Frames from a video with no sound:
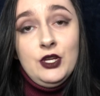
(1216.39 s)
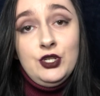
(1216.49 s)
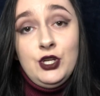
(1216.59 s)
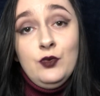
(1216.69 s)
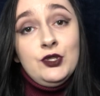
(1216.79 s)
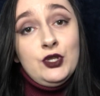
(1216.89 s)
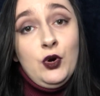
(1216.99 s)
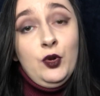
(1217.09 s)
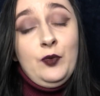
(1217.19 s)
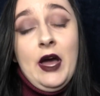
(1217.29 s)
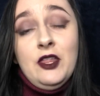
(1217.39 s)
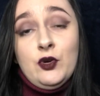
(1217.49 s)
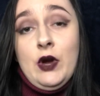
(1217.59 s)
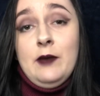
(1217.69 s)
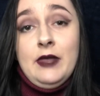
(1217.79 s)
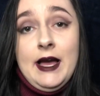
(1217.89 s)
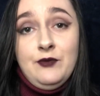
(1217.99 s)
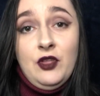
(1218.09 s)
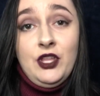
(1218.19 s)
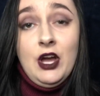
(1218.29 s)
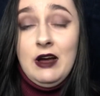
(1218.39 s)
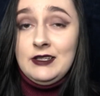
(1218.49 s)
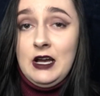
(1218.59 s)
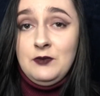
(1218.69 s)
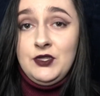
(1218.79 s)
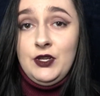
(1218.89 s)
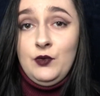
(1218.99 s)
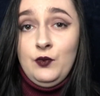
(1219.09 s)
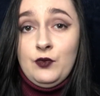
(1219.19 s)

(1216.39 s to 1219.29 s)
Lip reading: She was told by the crime lab that the autopsy